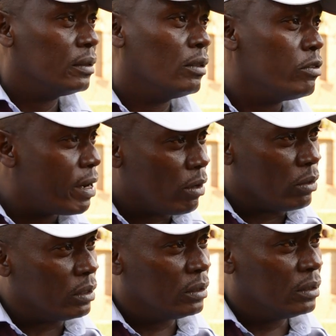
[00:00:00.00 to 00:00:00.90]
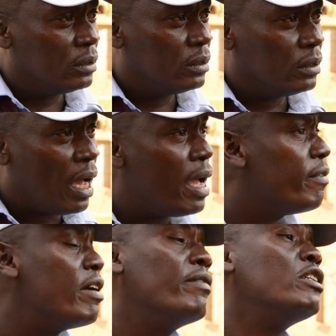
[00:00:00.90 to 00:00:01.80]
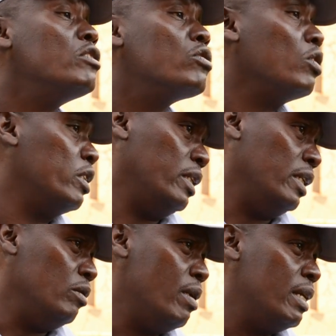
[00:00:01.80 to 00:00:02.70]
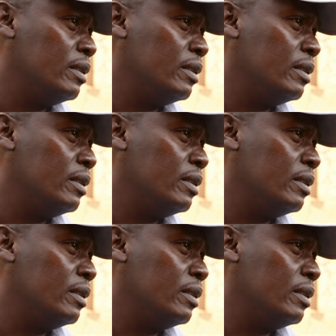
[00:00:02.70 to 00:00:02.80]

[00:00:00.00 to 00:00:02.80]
on record. I have ever insulted anyone.